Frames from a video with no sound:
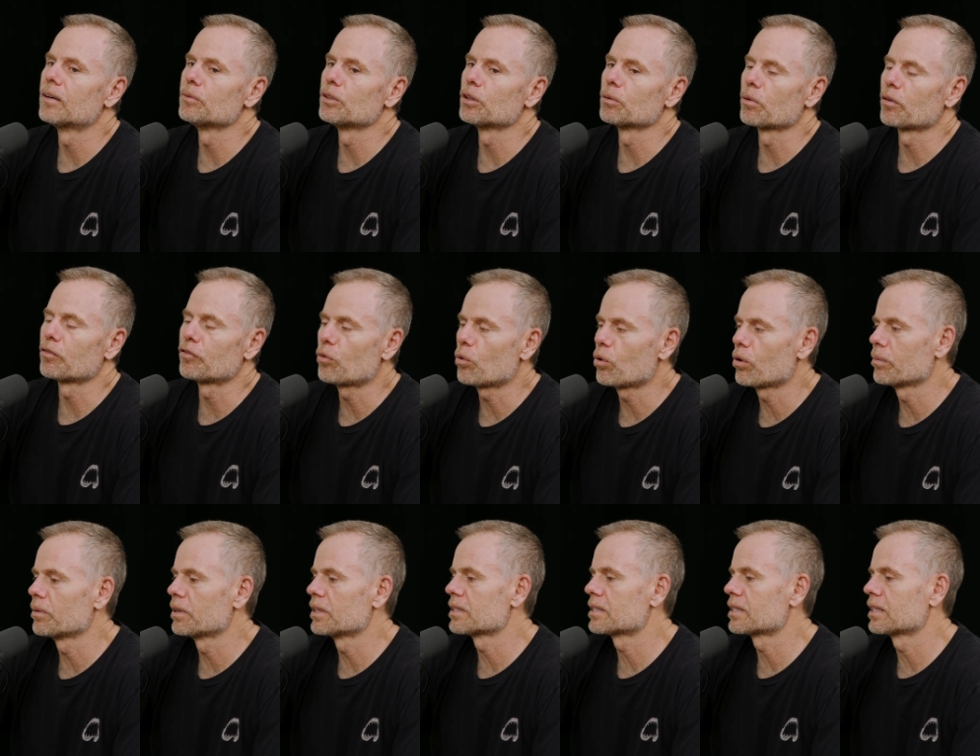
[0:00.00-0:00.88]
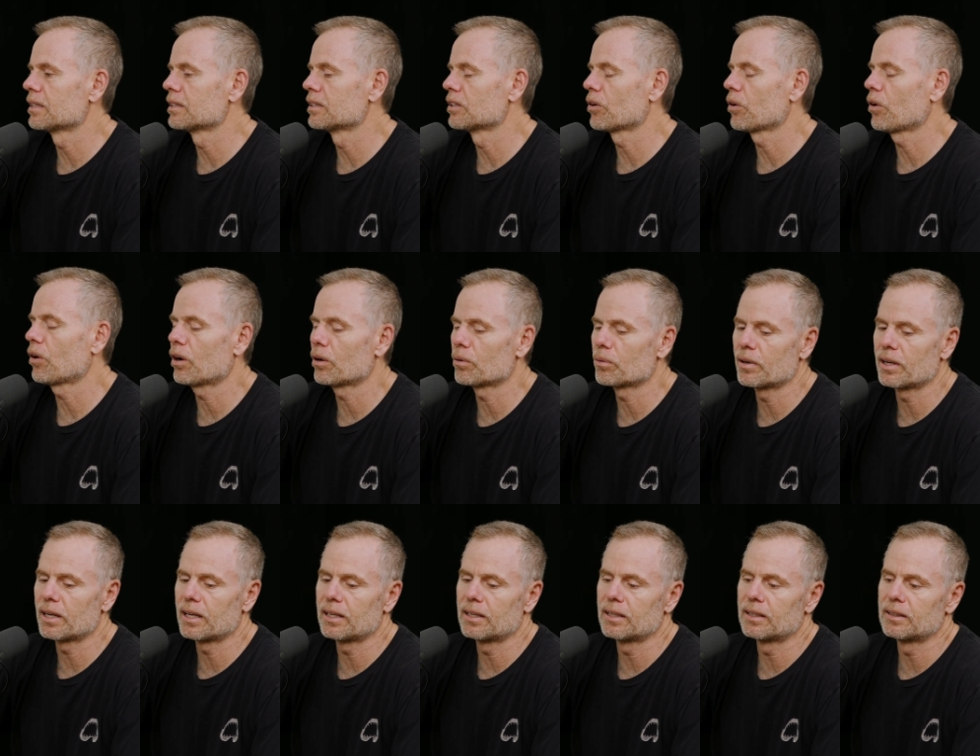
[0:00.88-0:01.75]
your performance and your heart
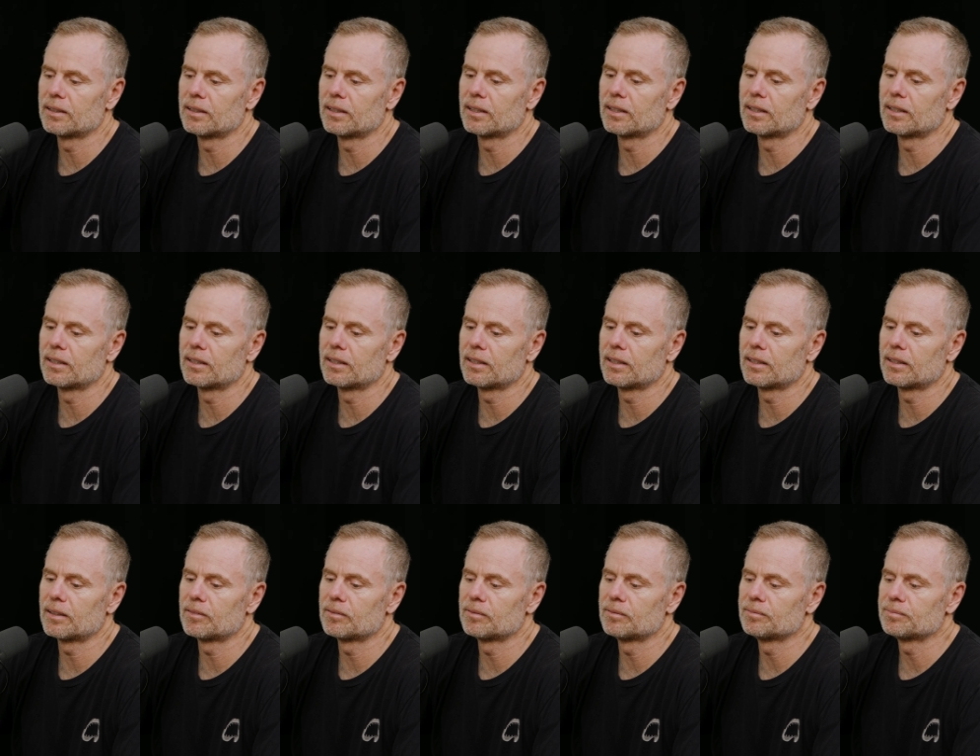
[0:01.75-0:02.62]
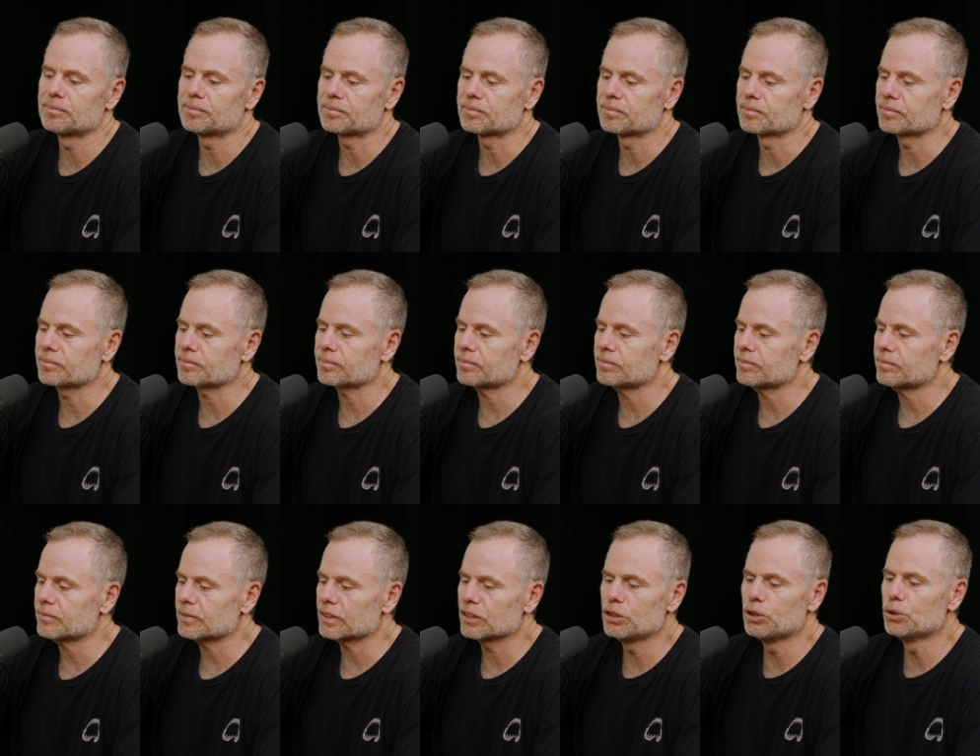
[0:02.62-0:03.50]
rate and
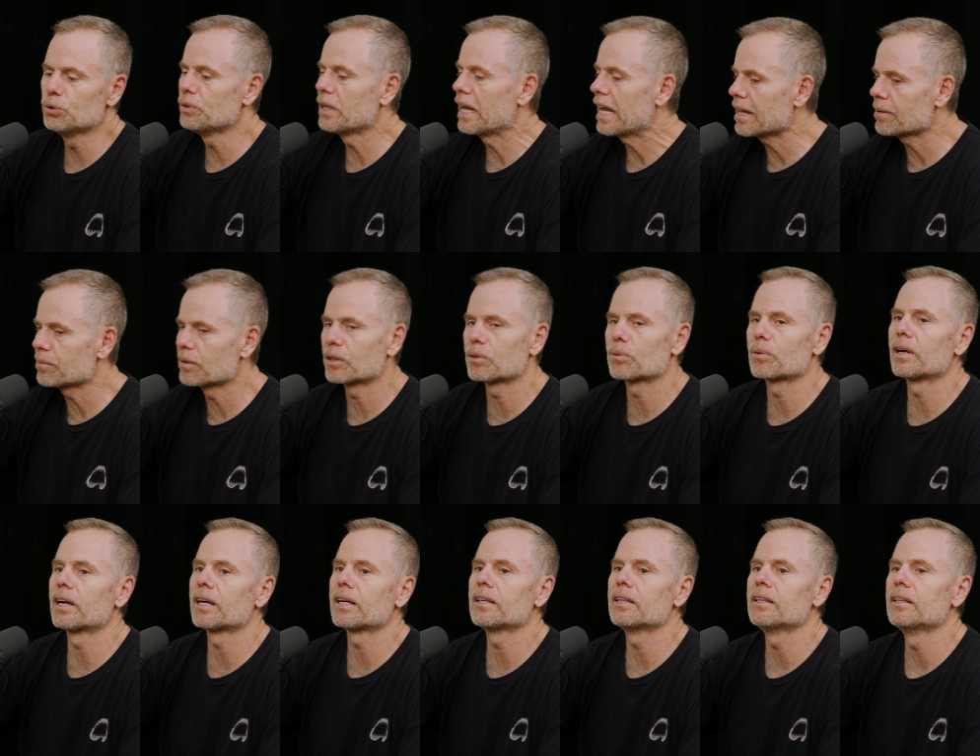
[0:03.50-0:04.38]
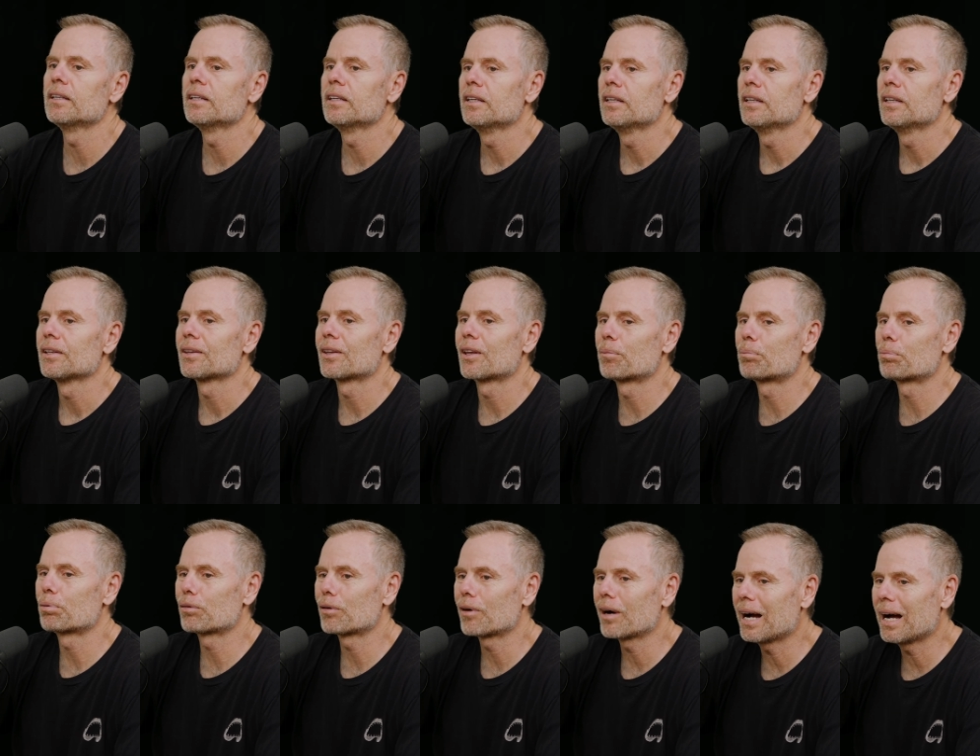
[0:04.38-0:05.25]
you name it, right?
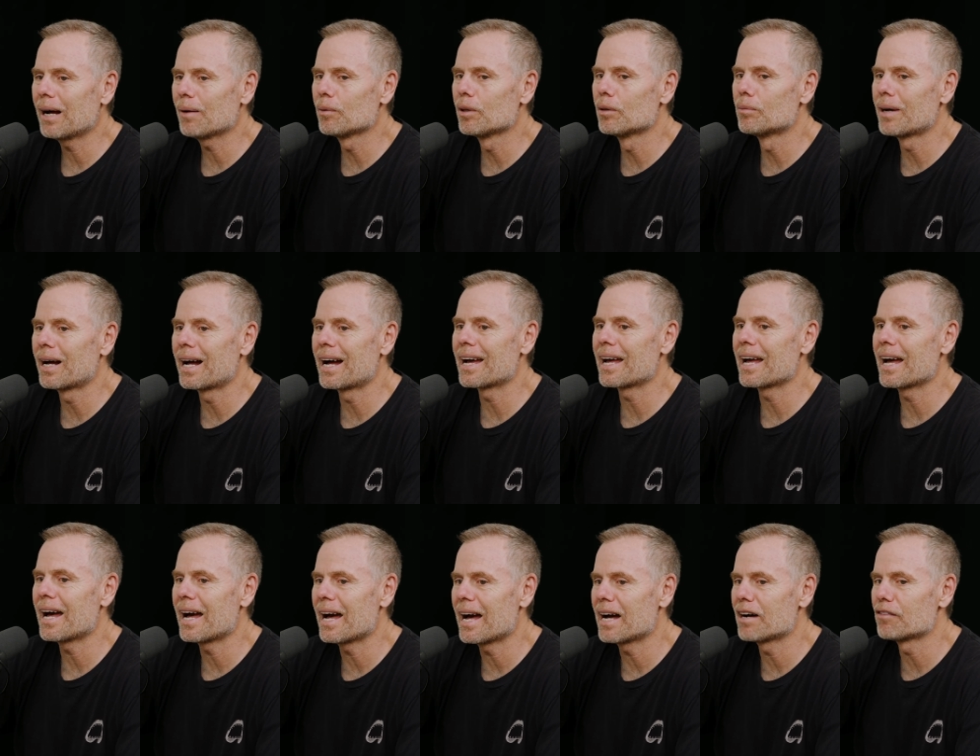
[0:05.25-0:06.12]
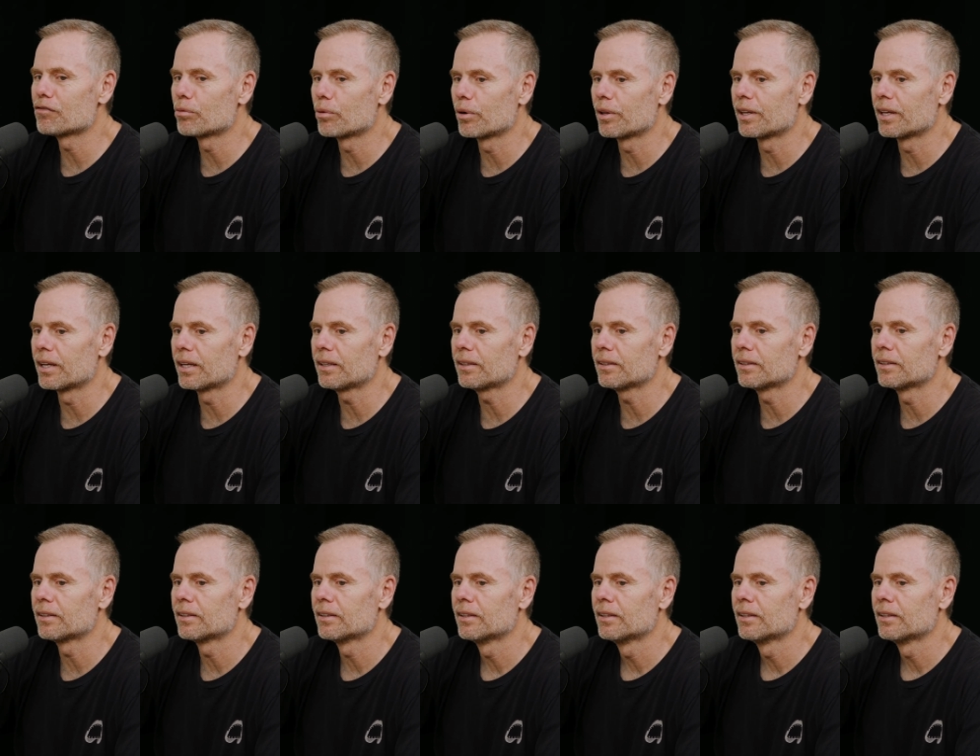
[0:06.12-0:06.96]
The problem I have with it